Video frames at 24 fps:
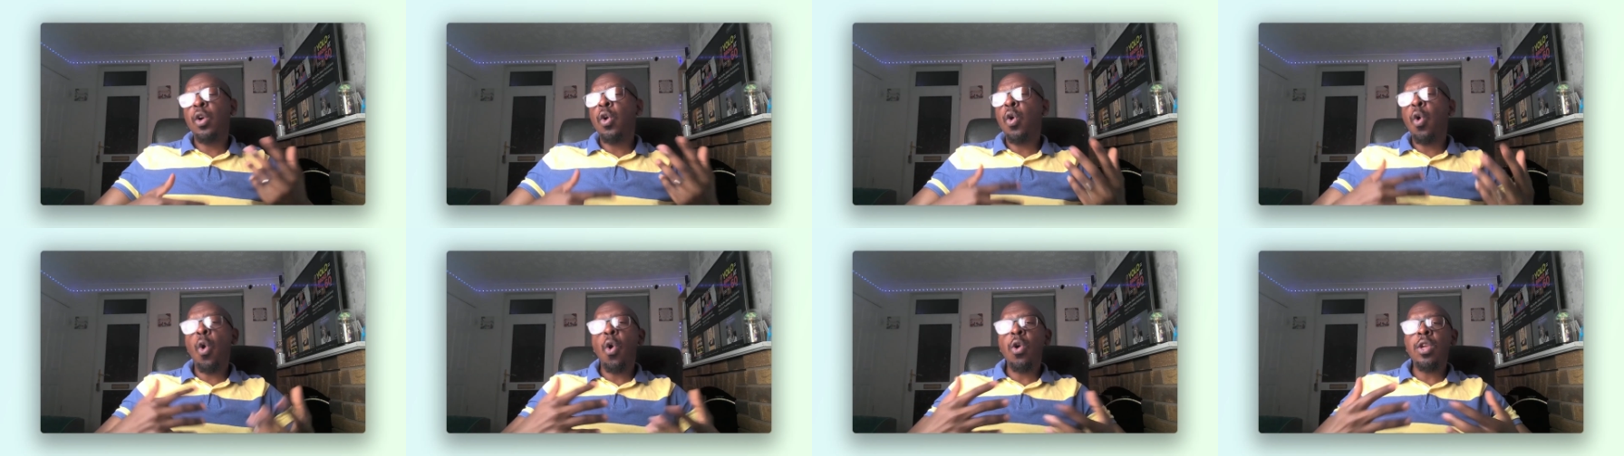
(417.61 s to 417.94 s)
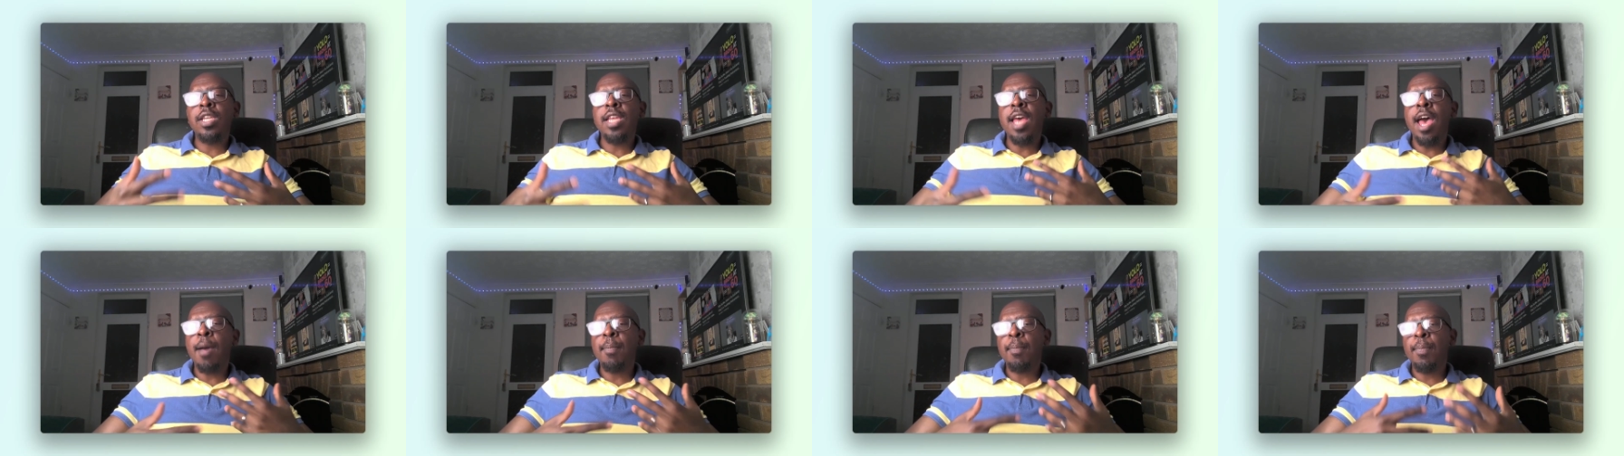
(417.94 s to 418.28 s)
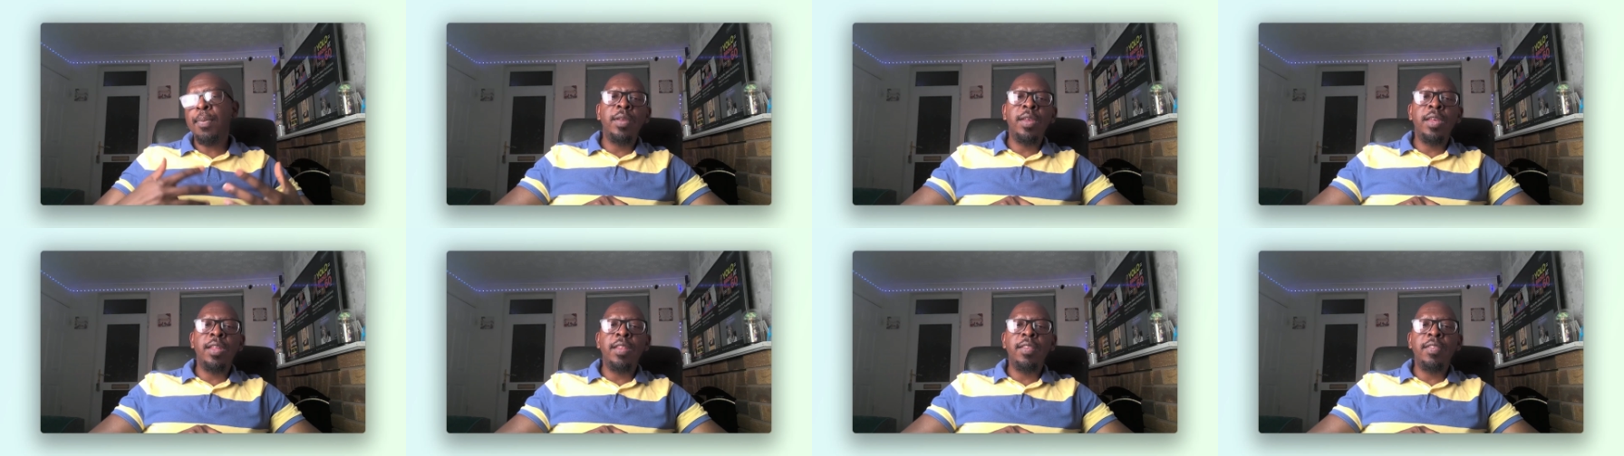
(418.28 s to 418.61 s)
caught up
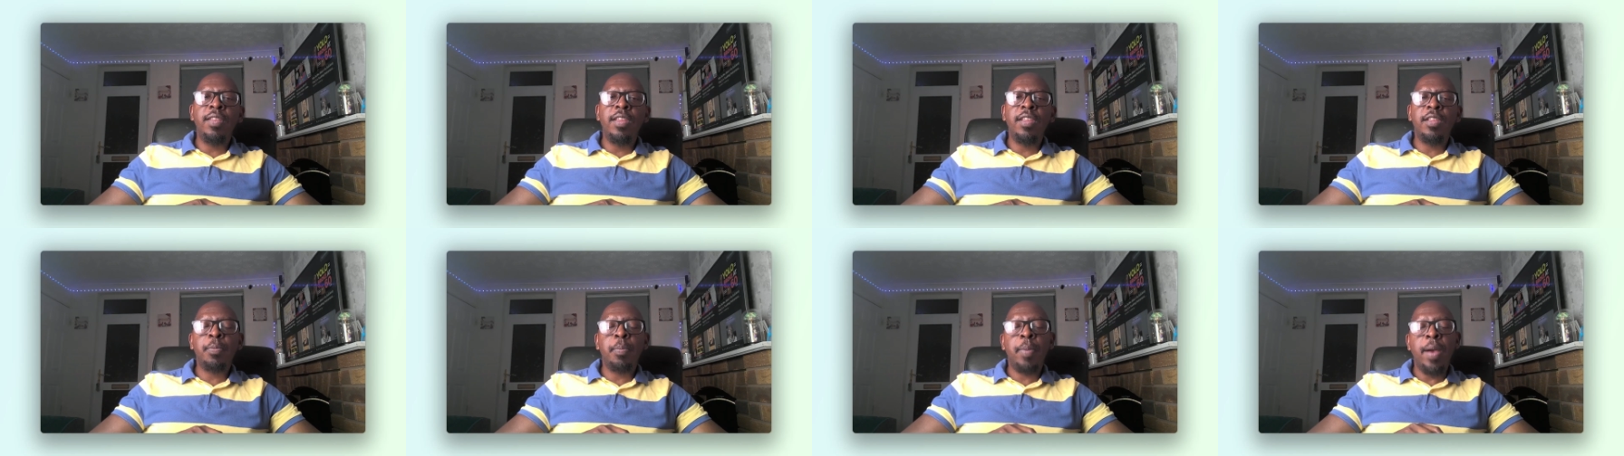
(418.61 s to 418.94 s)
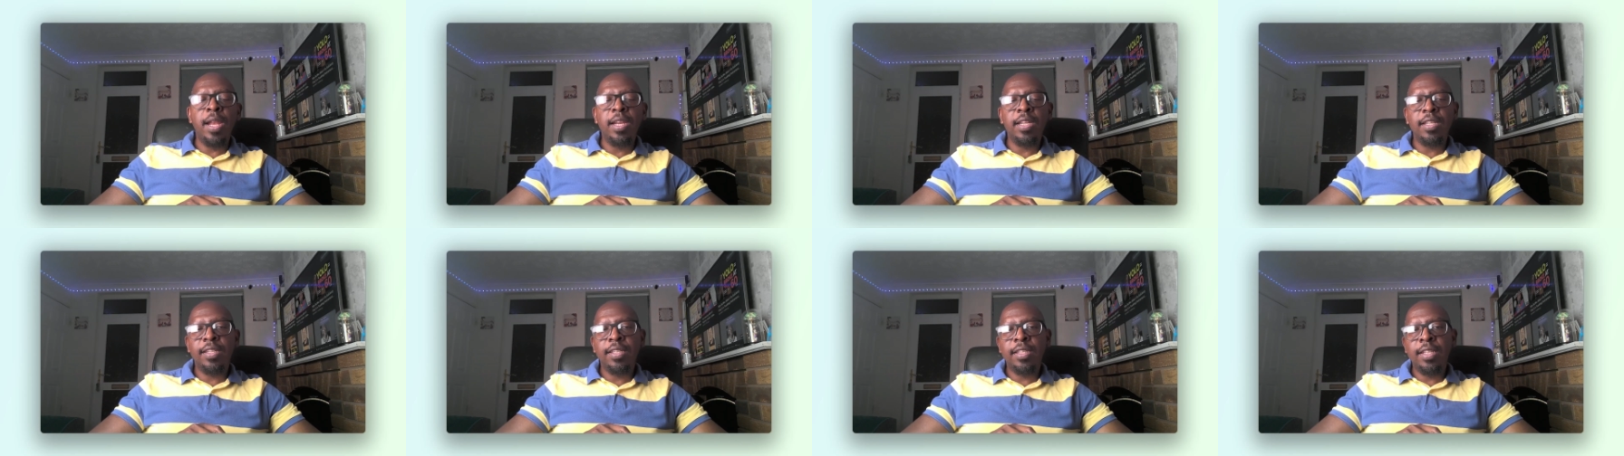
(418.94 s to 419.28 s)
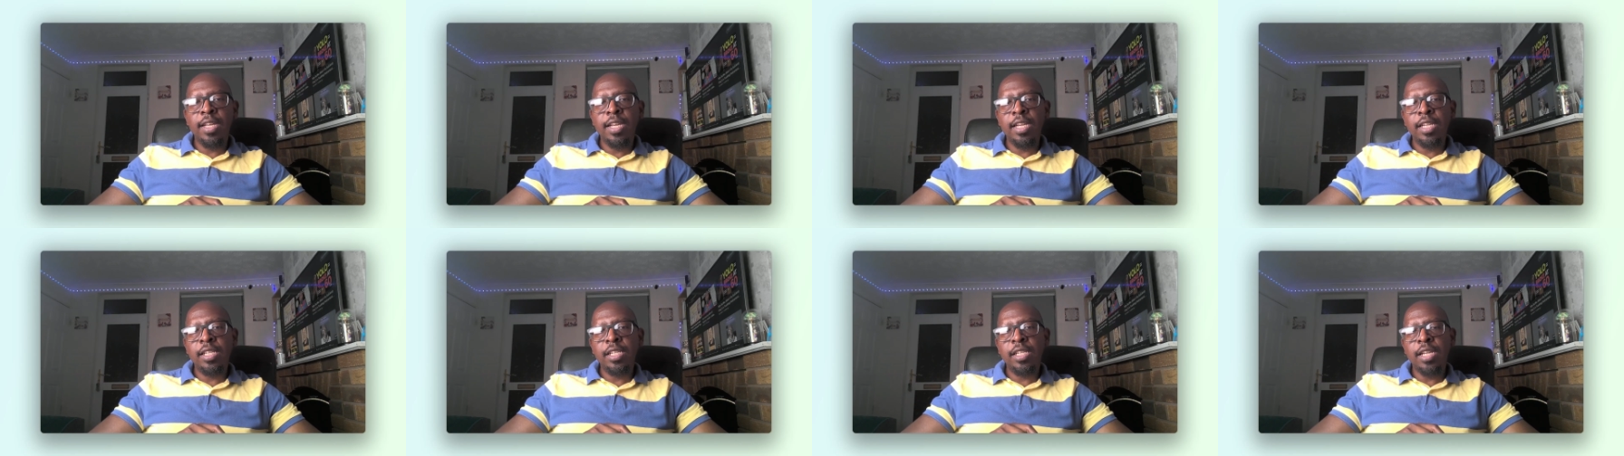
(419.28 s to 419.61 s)
in this panic
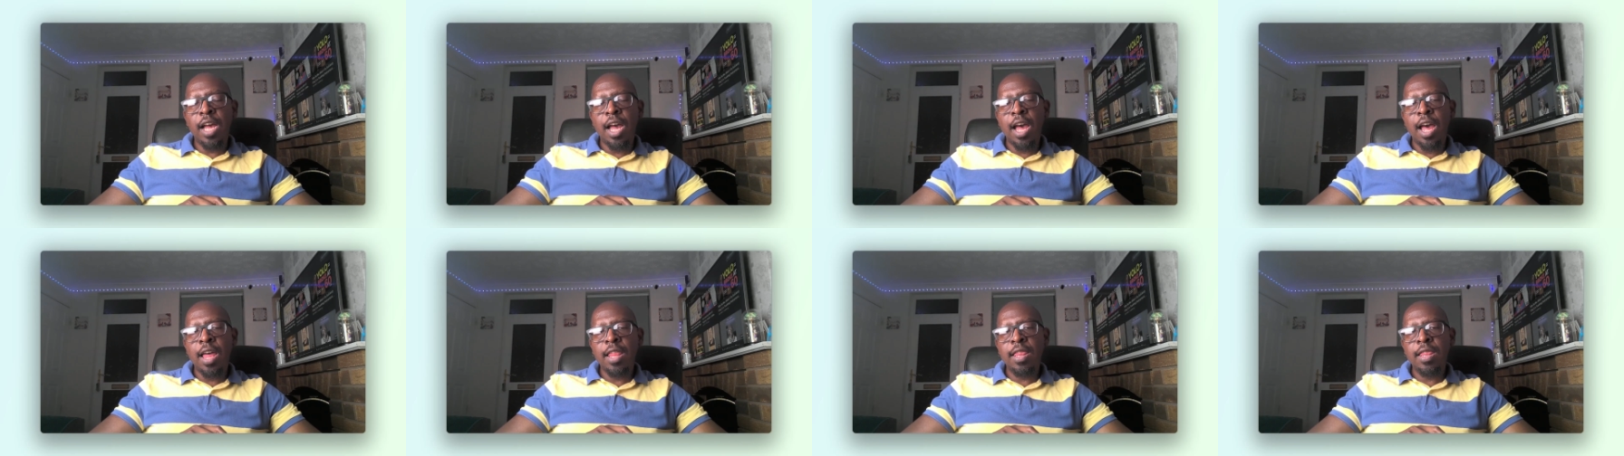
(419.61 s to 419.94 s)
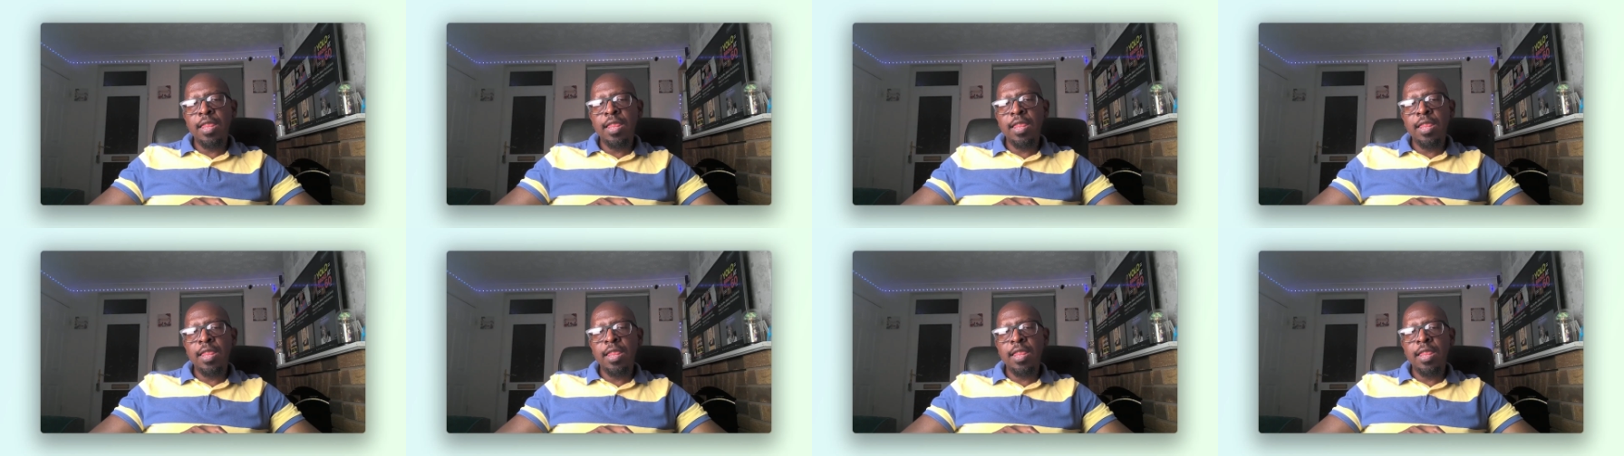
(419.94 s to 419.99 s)
stage are